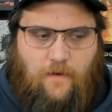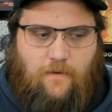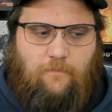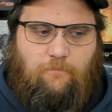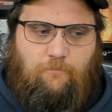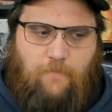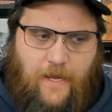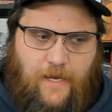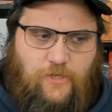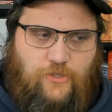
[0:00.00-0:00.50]

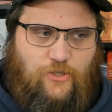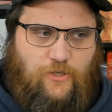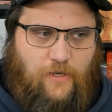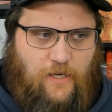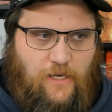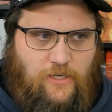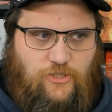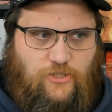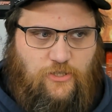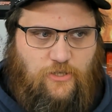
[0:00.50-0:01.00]
major
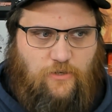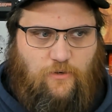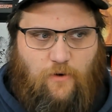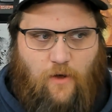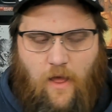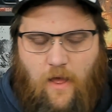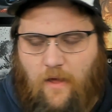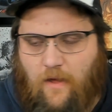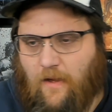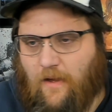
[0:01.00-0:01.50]
issue
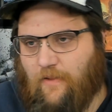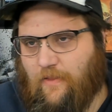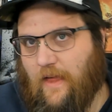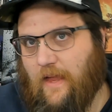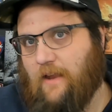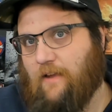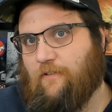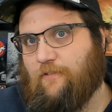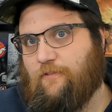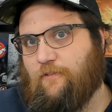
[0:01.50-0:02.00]

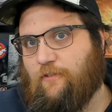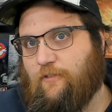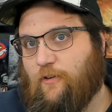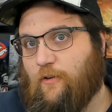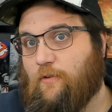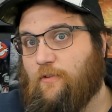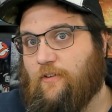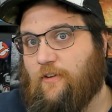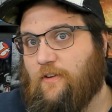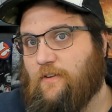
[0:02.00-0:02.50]
that if
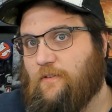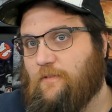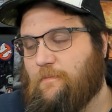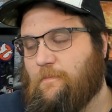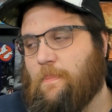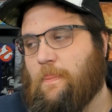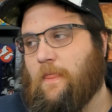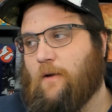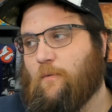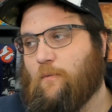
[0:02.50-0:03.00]
Susan
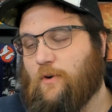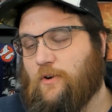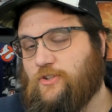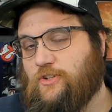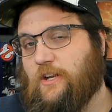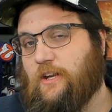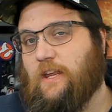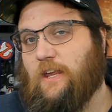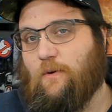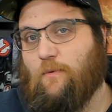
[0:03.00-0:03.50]

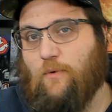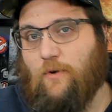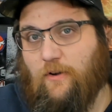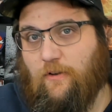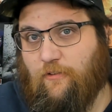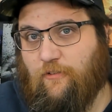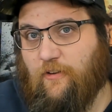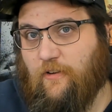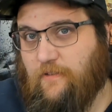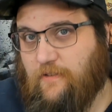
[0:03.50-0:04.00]
Wojcicki were
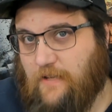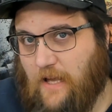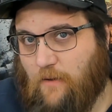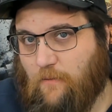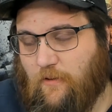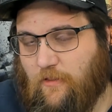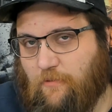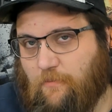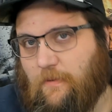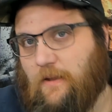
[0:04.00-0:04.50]
to sit down
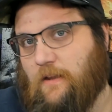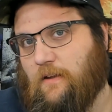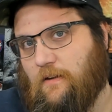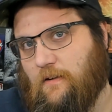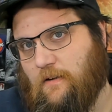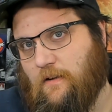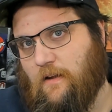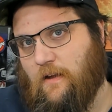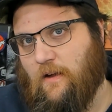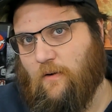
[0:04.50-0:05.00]
with
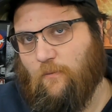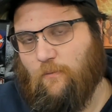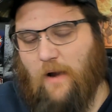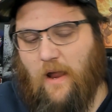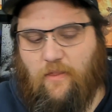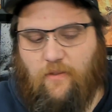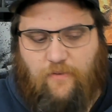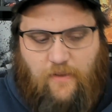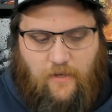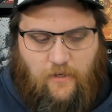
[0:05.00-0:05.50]
me,
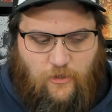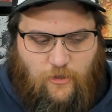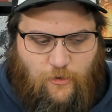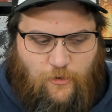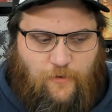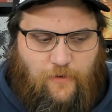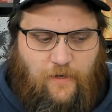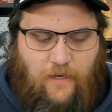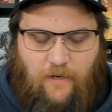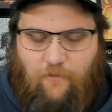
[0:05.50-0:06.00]
rather than
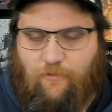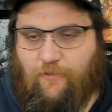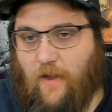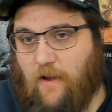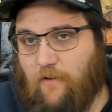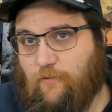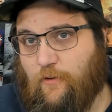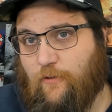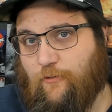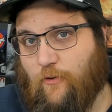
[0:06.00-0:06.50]
currying
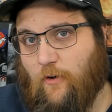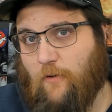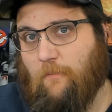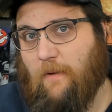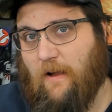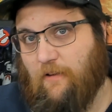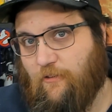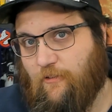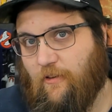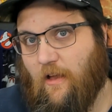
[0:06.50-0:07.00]
favor for
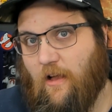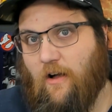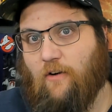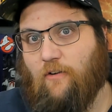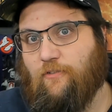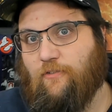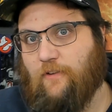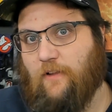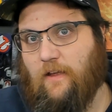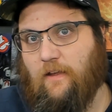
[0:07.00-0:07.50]

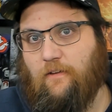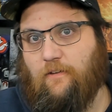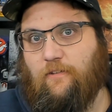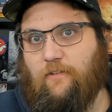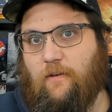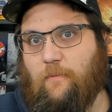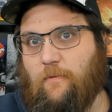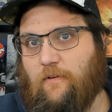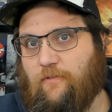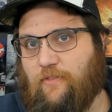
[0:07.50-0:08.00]
myself, like
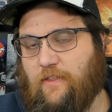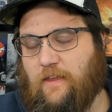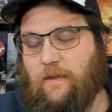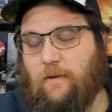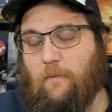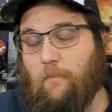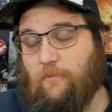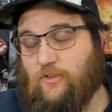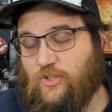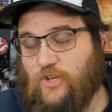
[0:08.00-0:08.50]
some of
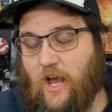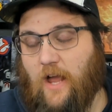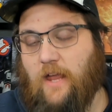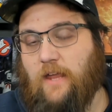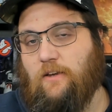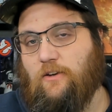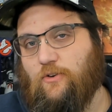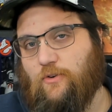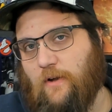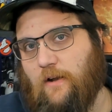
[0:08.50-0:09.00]
the
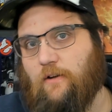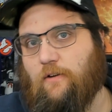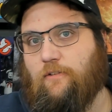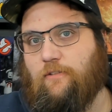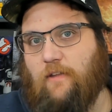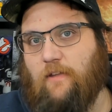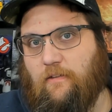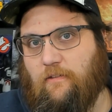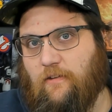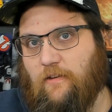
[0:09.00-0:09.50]
giant creators
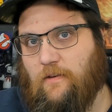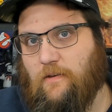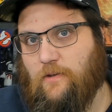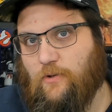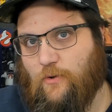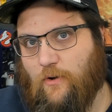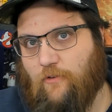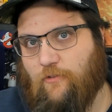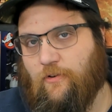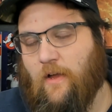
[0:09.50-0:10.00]
that seem
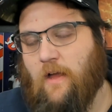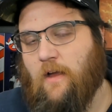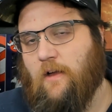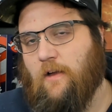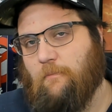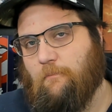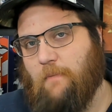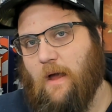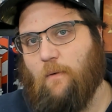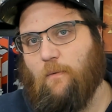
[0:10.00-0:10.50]
to have
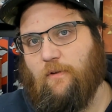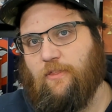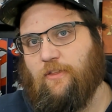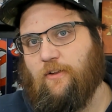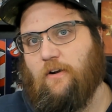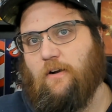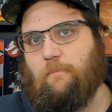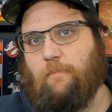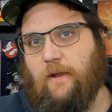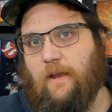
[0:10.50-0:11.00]
met with
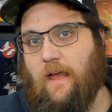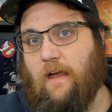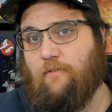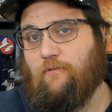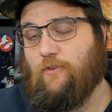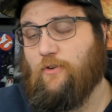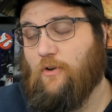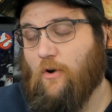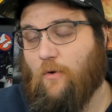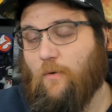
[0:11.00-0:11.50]
her but
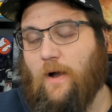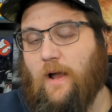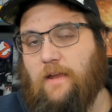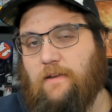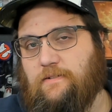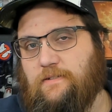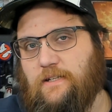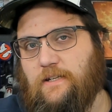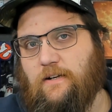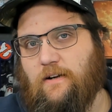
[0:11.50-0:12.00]
have no
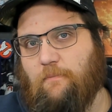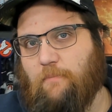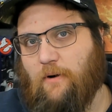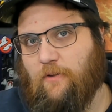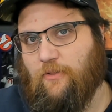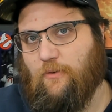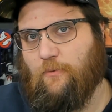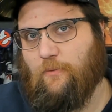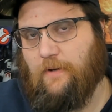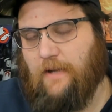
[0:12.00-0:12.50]
idea
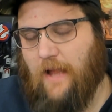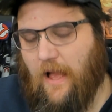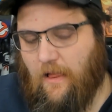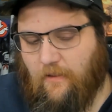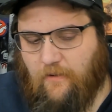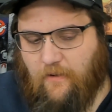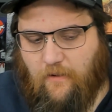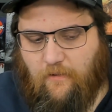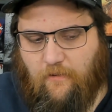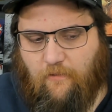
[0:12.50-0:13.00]
about the
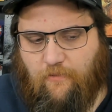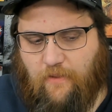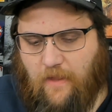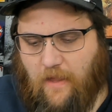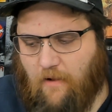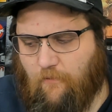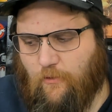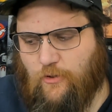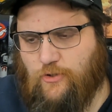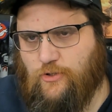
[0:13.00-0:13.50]
realities of the
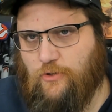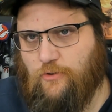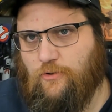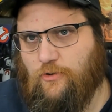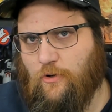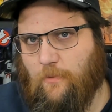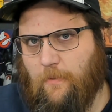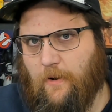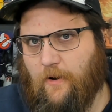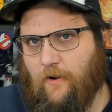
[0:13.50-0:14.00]
average
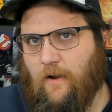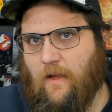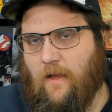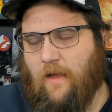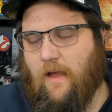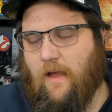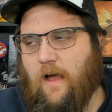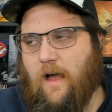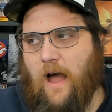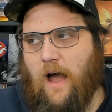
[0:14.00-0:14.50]
YouTuber,
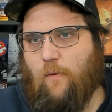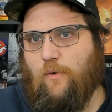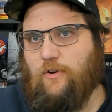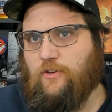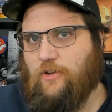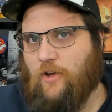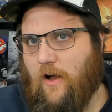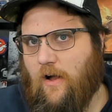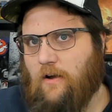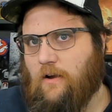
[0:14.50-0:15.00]
I
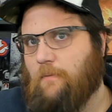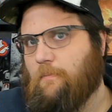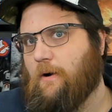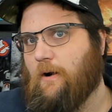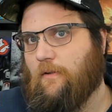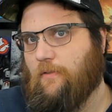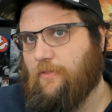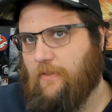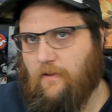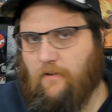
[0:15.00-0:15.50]
would talk
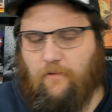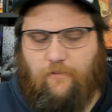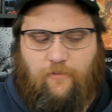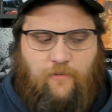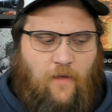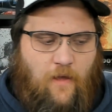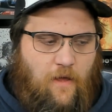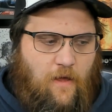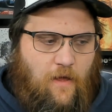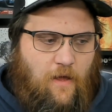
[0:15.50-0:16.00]
about
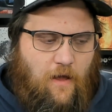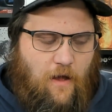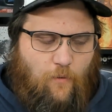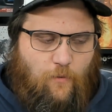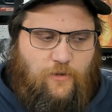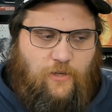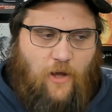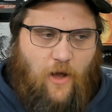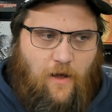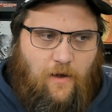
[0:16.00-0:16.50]
this. I
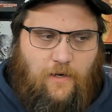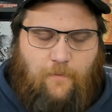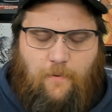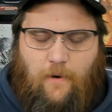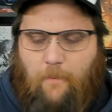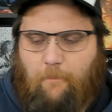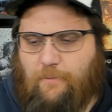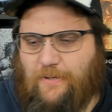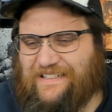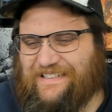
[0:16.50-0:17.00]
would talk
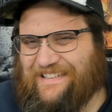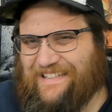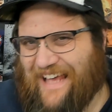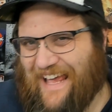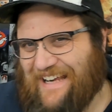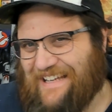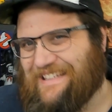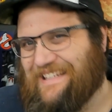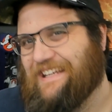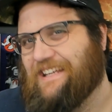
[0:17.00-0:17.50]
about
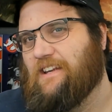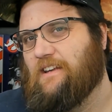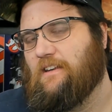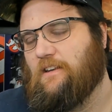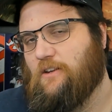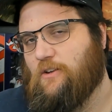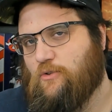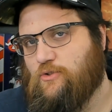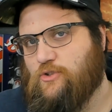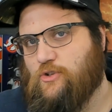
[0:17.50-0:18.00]
protecting
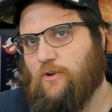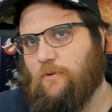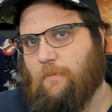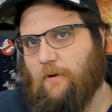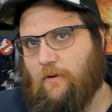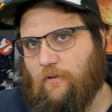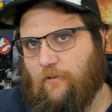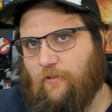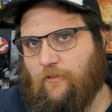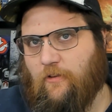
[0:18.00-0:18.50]

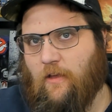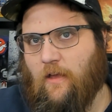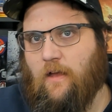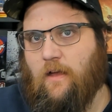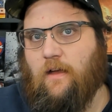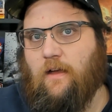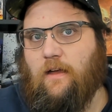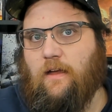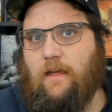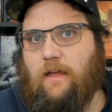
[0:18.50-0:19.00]
YouTubers
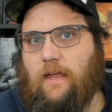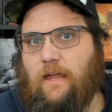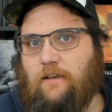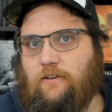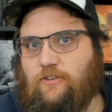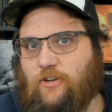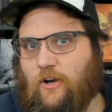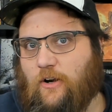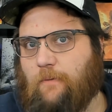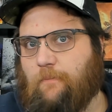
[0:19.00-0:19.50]
in
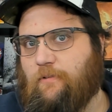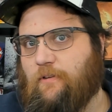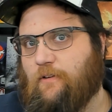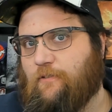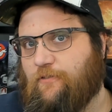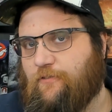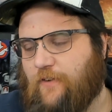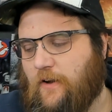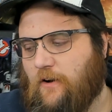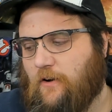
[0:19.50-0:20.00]
terms
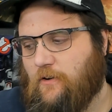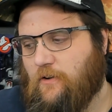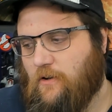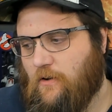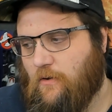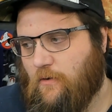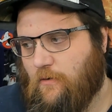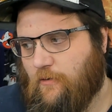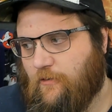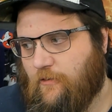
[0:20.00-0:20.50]
of fair
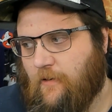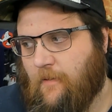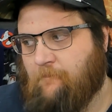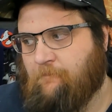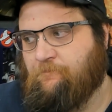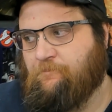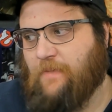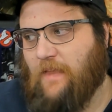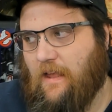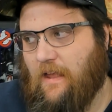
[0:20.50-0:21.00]
use,
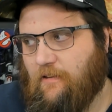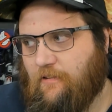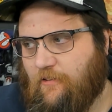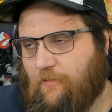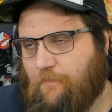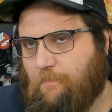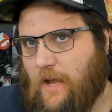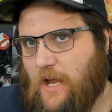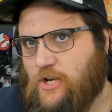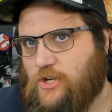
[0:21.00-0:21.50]

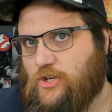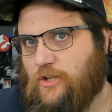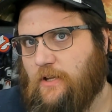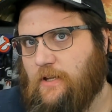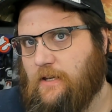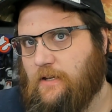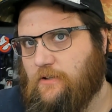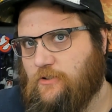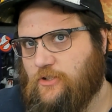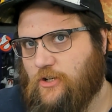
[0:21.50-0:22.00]

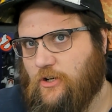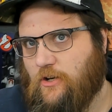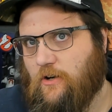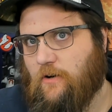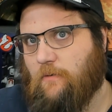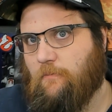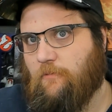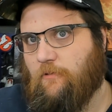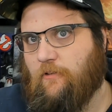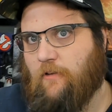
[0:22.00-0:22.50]
especially in
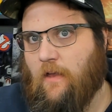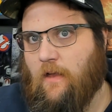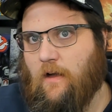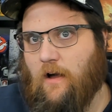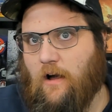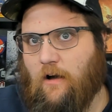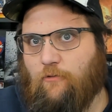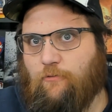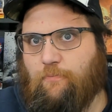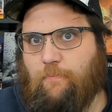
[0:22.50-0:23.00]
terms
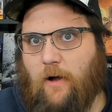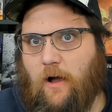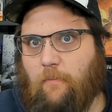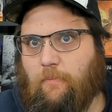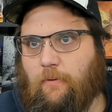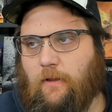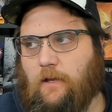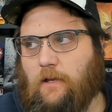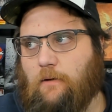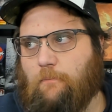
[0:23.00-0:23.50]
of
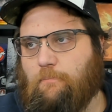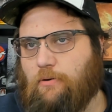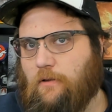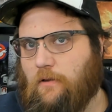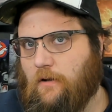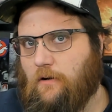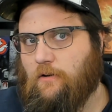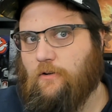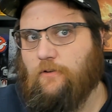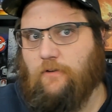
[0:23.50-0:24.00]
public
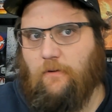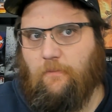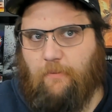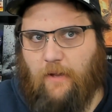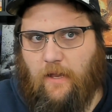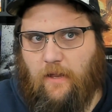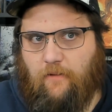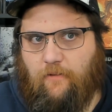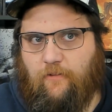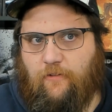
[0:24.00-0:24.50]
political
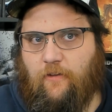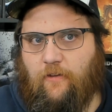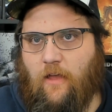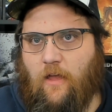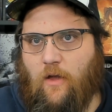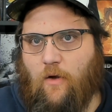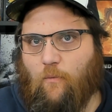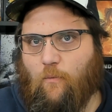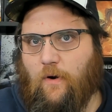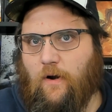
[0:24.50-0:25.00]
debates
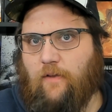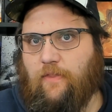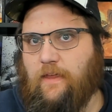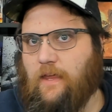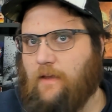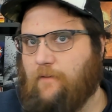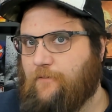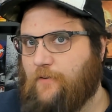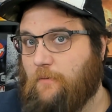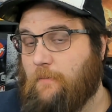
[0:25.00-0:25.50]
where
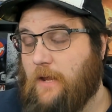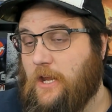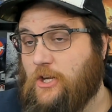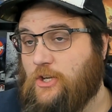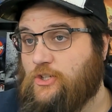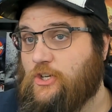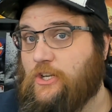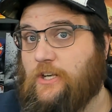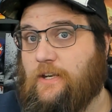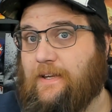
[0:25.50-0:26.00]
the
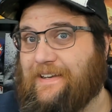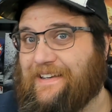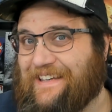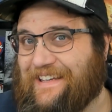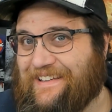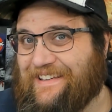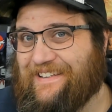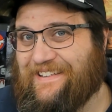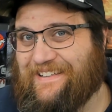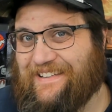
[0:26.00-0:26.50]
information
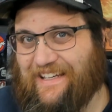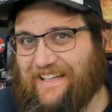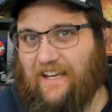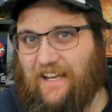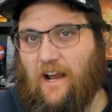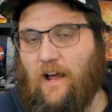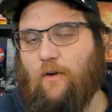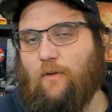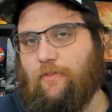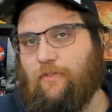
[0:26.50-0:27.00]
needs to
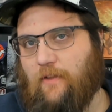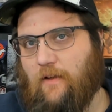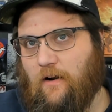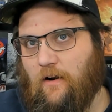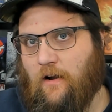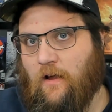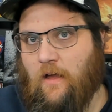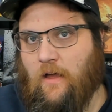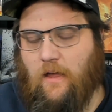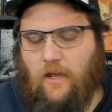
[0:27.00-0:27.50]
get out
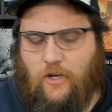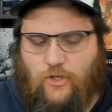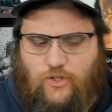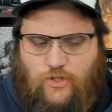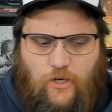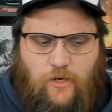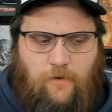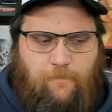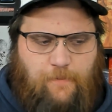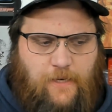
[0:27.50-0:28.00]
there. It
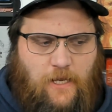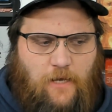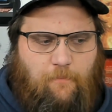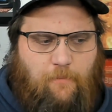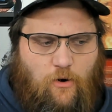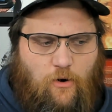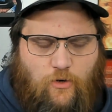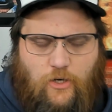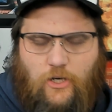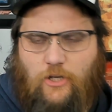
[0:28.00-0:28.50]
shouldn't be
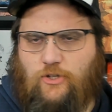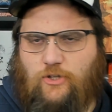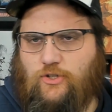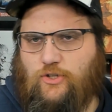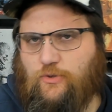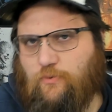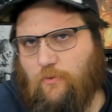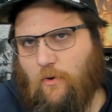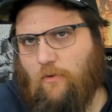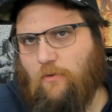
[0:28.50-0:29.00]
about
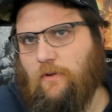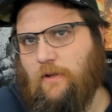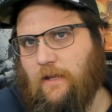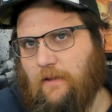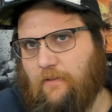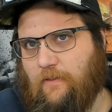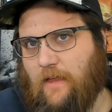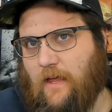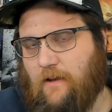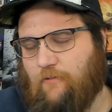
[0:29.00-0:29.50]

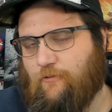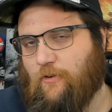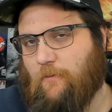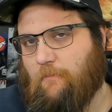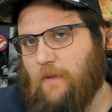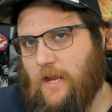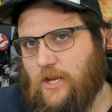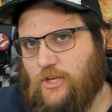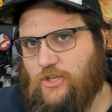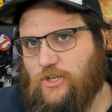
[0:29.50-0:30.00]
controlling that
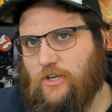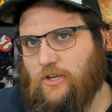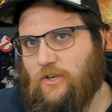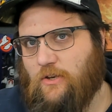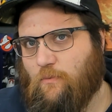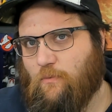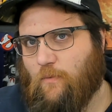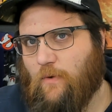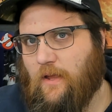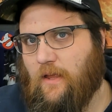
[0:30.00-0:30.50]

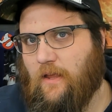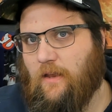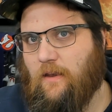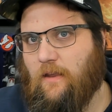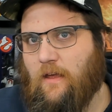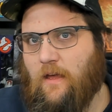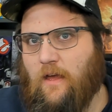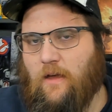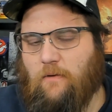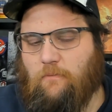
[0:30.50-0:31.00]
information when
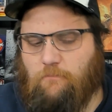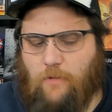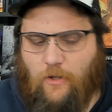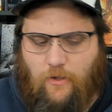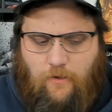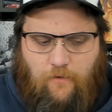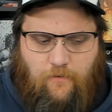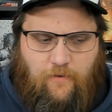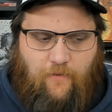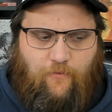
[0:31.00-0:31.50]

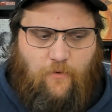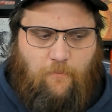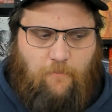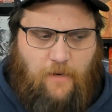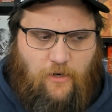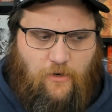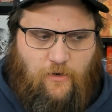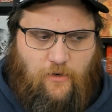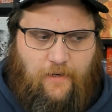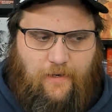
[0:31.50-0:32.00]
millions of
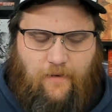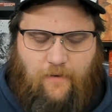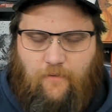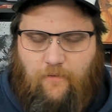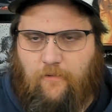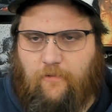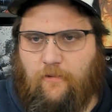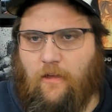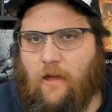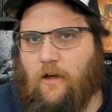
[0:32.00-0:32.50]

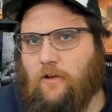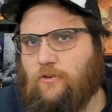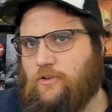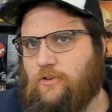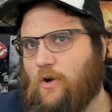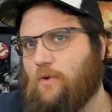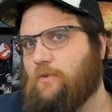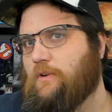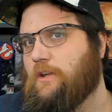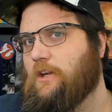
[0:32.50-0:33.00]
Americans
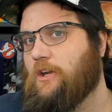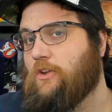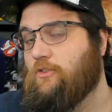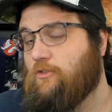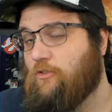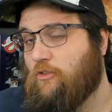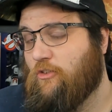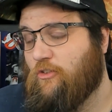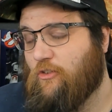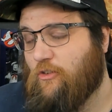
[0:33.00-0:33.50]
don't
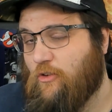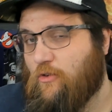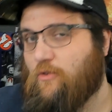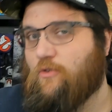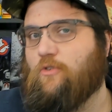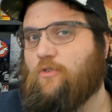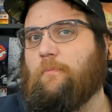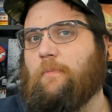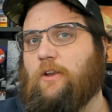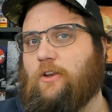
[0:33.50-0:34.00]

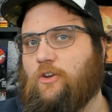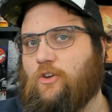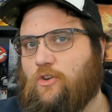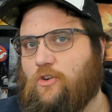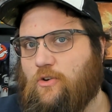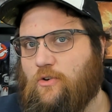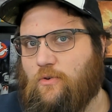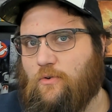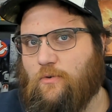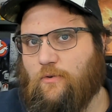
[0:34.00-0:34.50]
consume
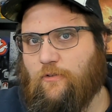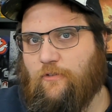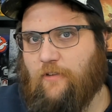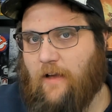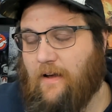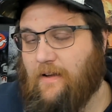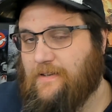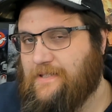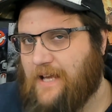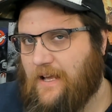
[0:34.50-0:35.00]
news
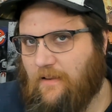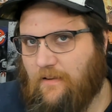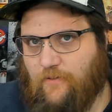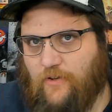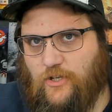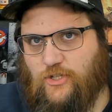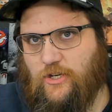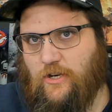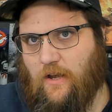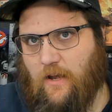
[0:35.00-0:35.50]
on
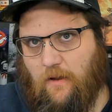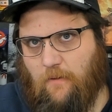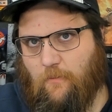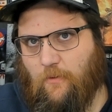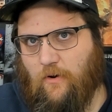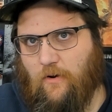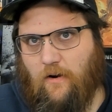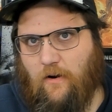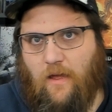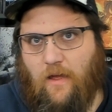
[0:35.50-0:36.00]
television
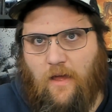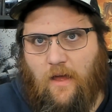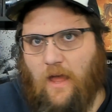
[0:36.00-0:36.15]
anymore.